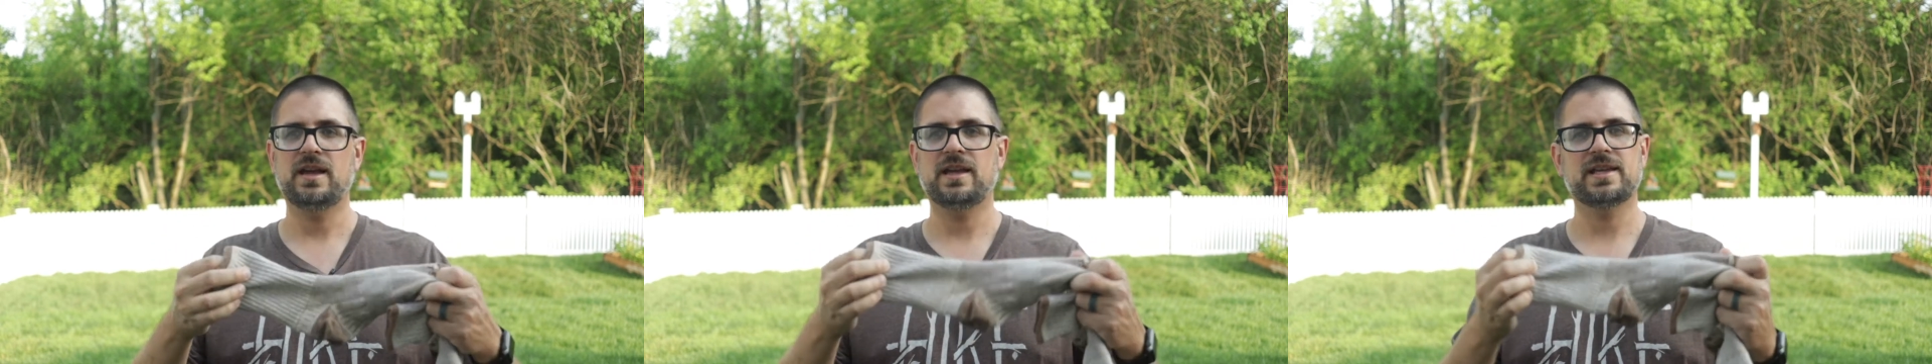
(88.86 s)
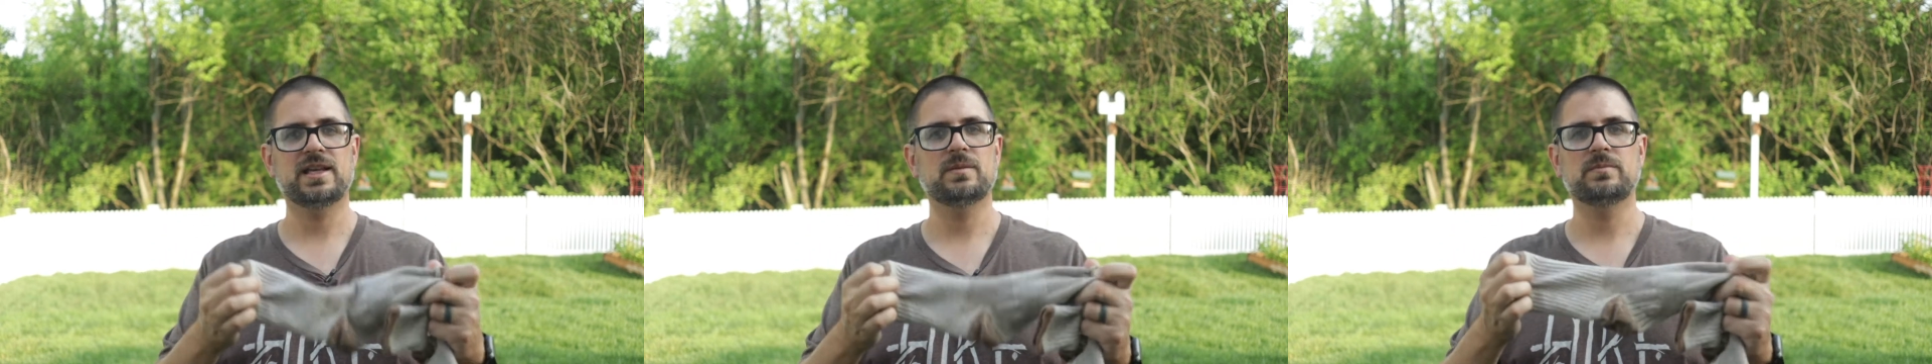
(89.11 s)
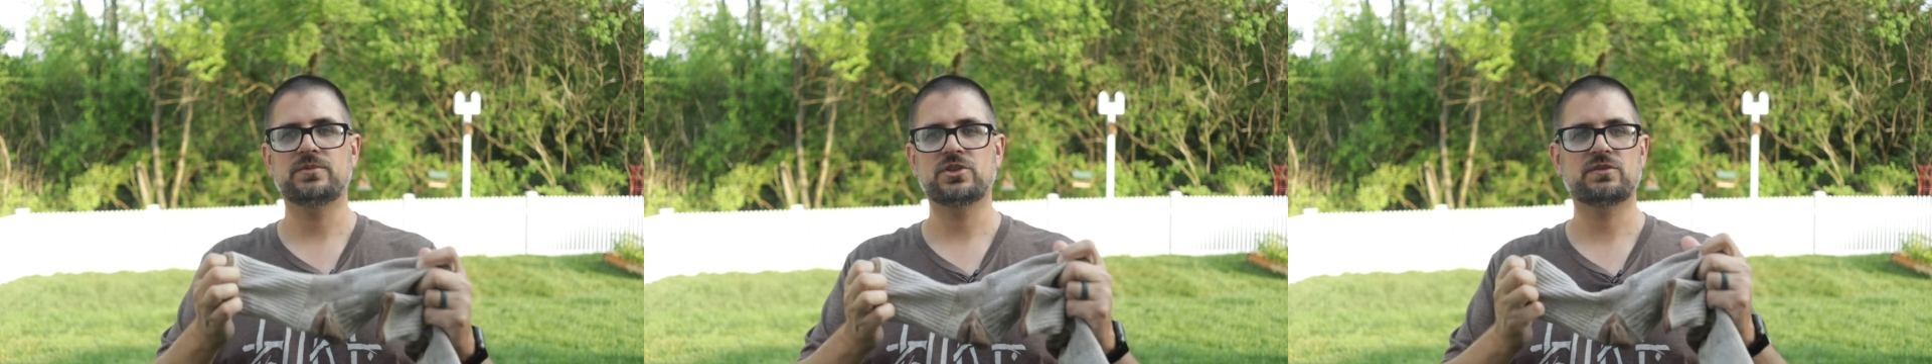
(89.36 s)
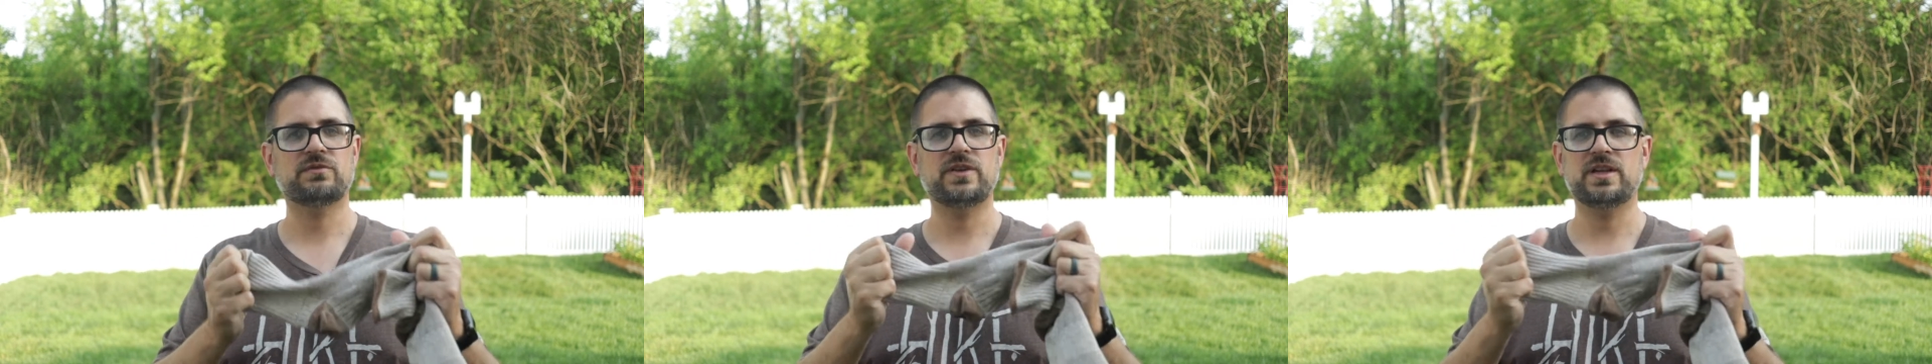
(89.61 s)
and get them
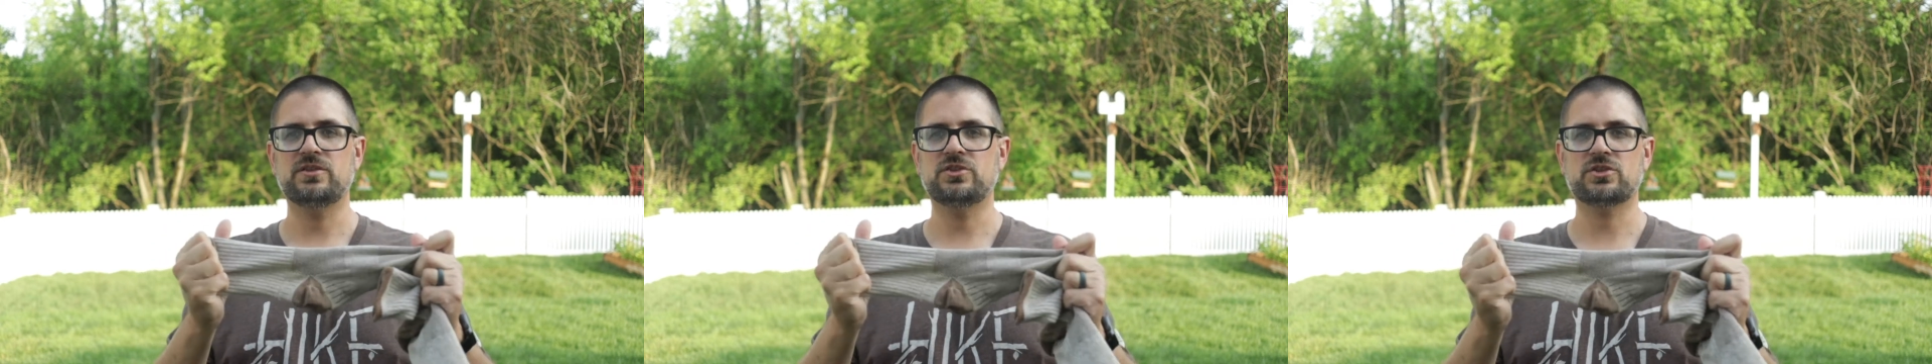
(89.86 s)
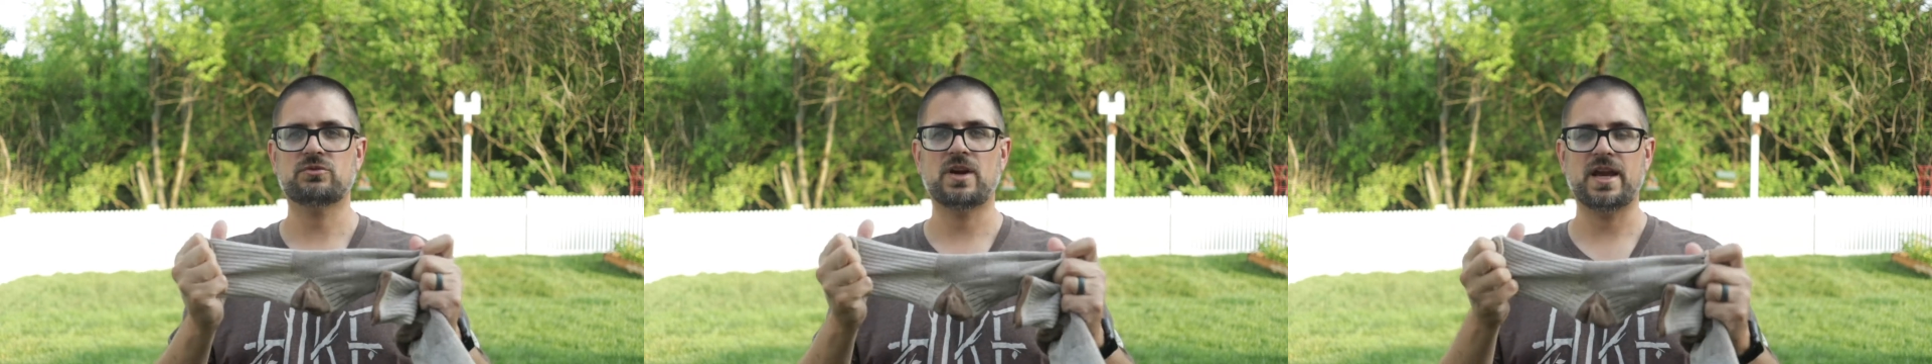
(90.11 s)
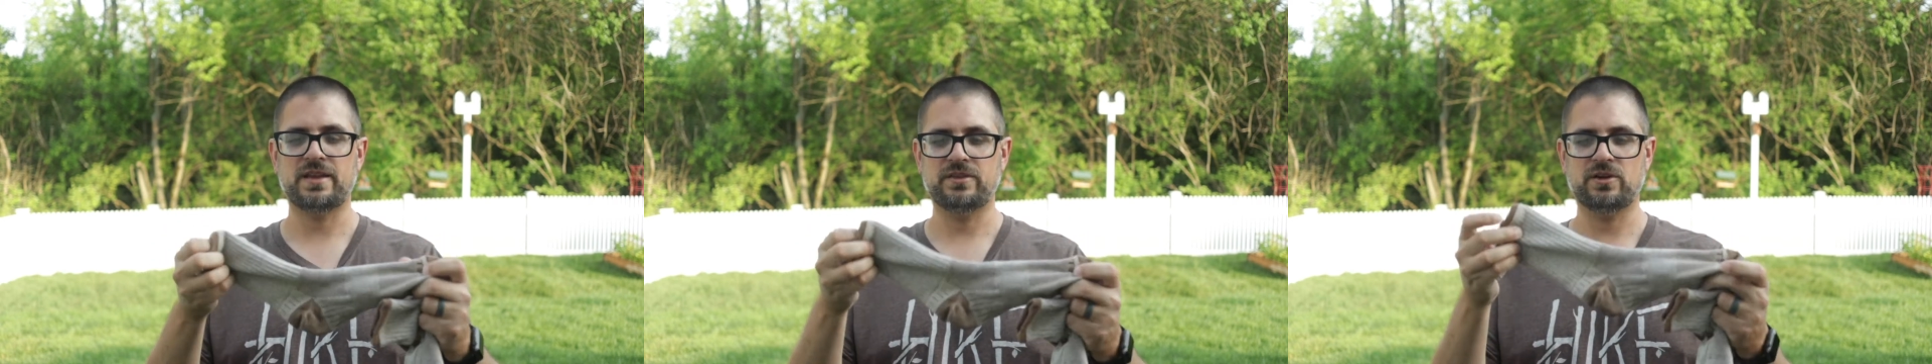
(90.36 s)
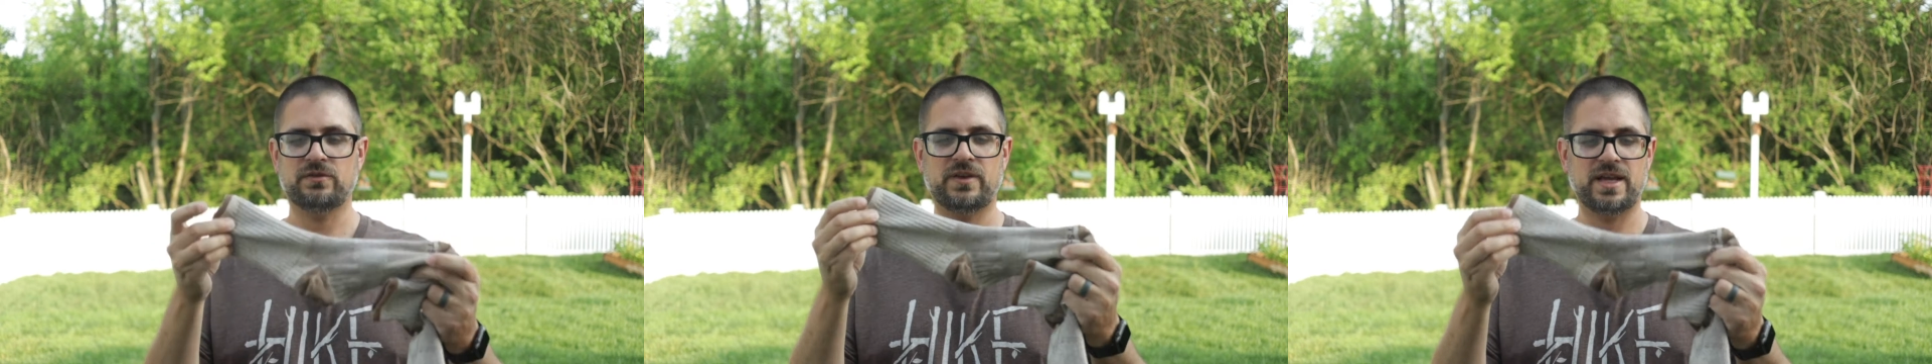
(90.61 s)
just fitting just right,
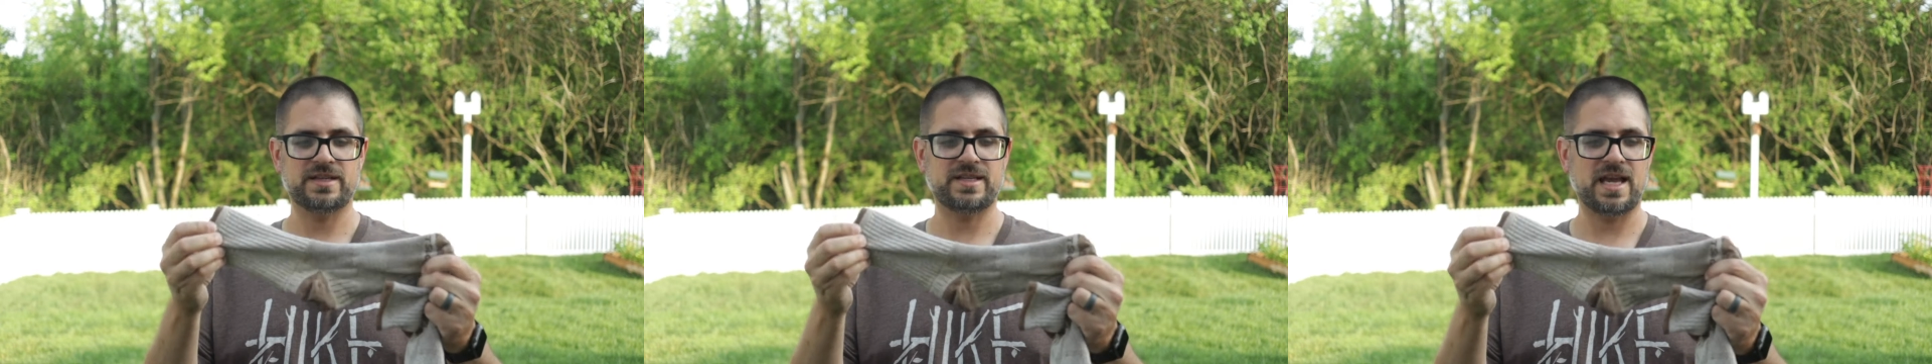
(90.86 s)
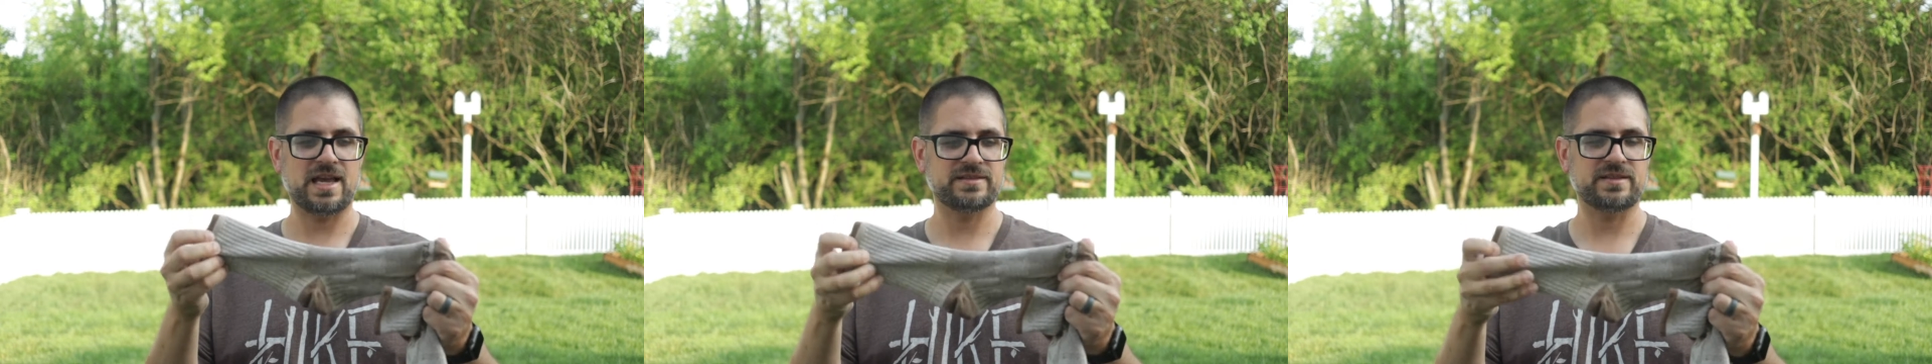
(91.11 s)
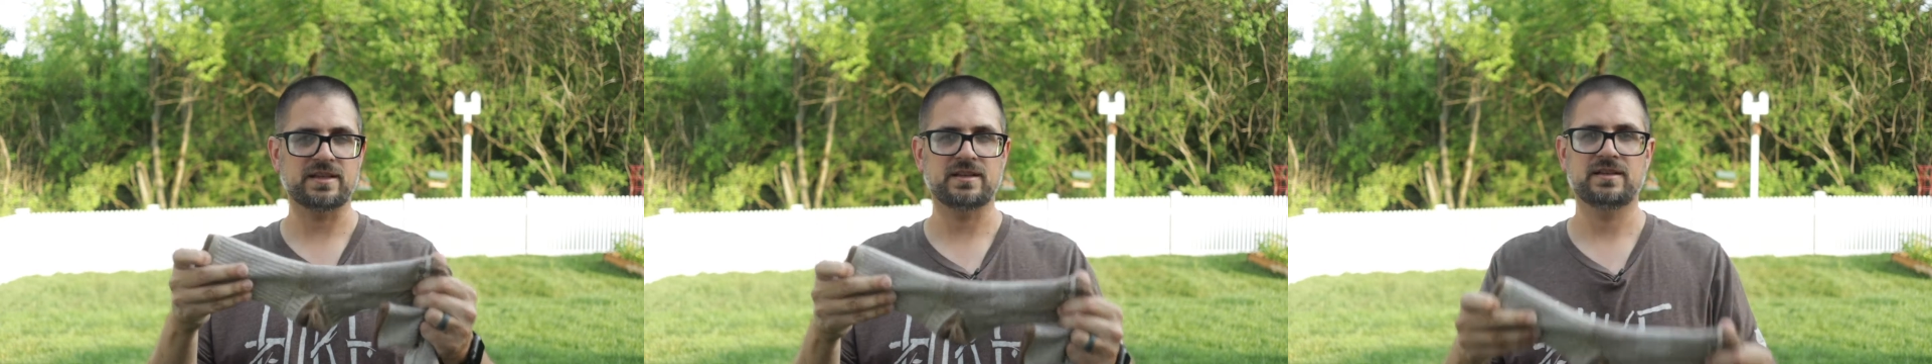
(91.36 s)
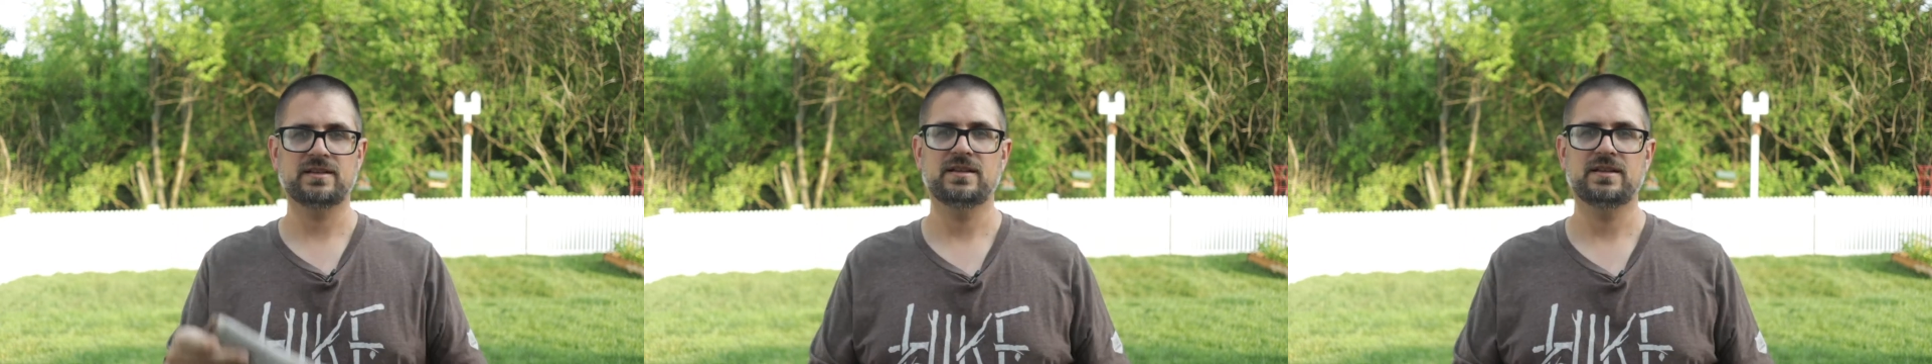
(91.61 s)
they're fantastic.